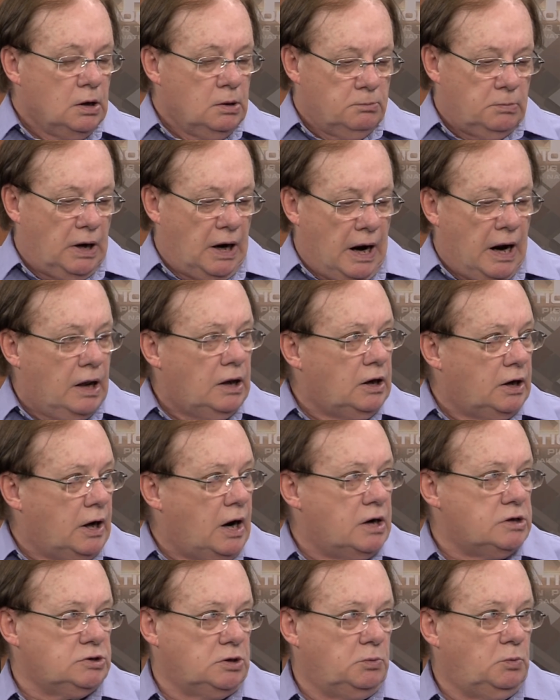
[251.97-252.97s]
But Allen
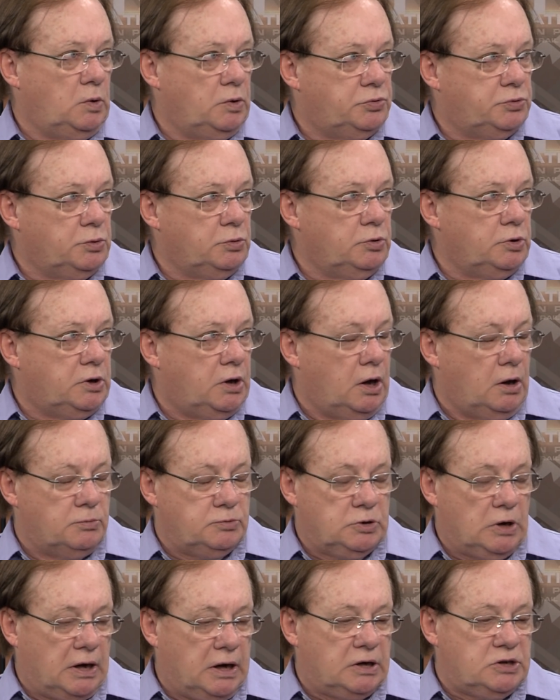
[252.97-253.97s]
actually went through the camp,
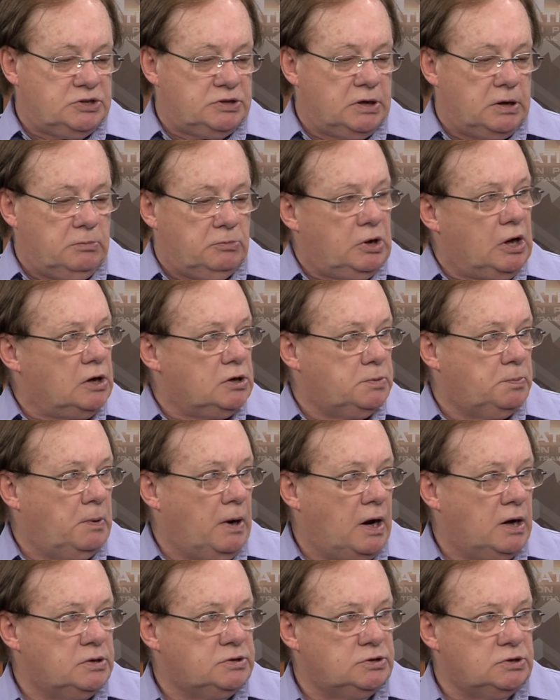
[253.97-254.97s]
so I got to see him catch
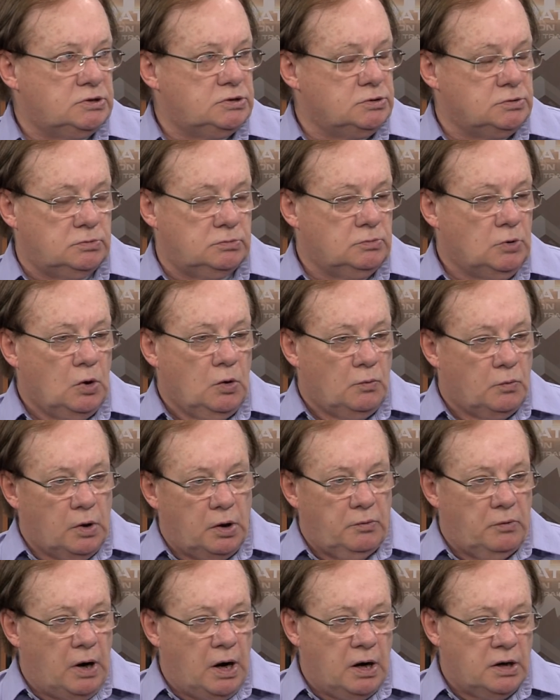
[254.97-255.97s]
passes and
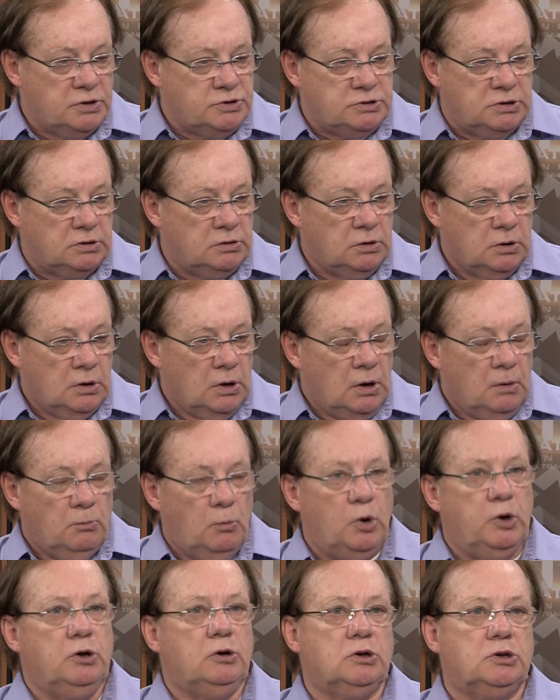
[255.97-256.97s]
run routes. And,
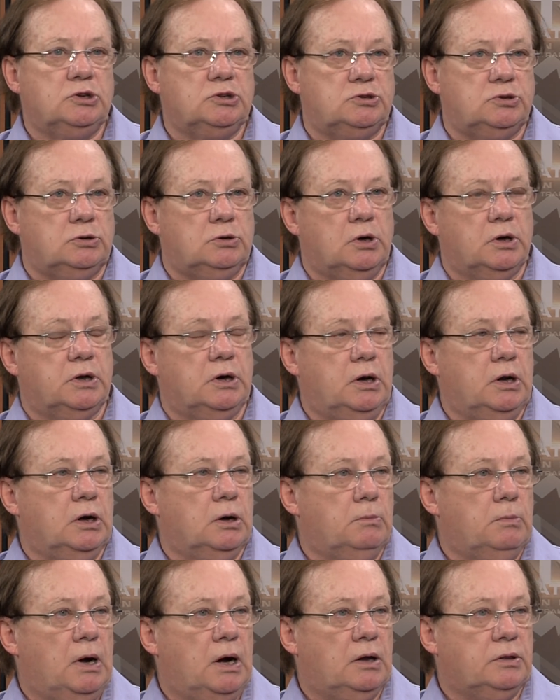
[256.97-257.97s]
well, you could just look at
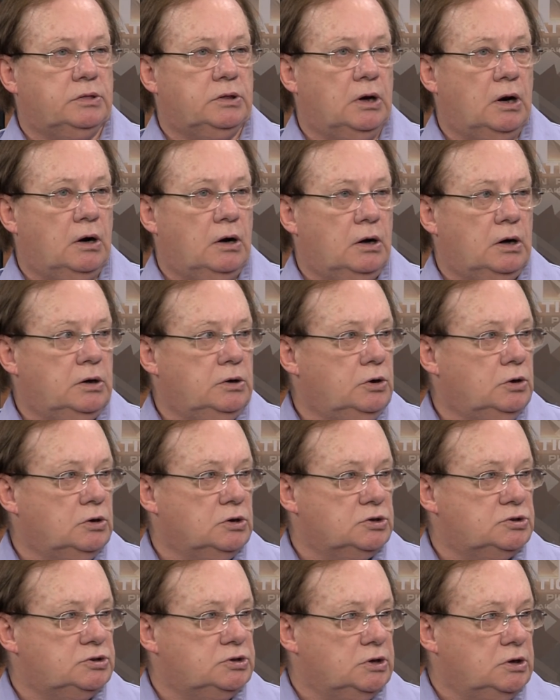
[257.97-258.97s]
him out there, and you
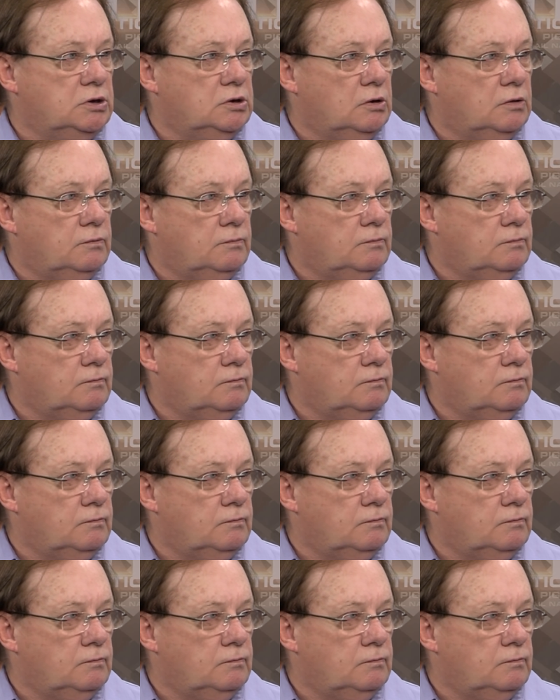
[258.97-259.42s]
could see the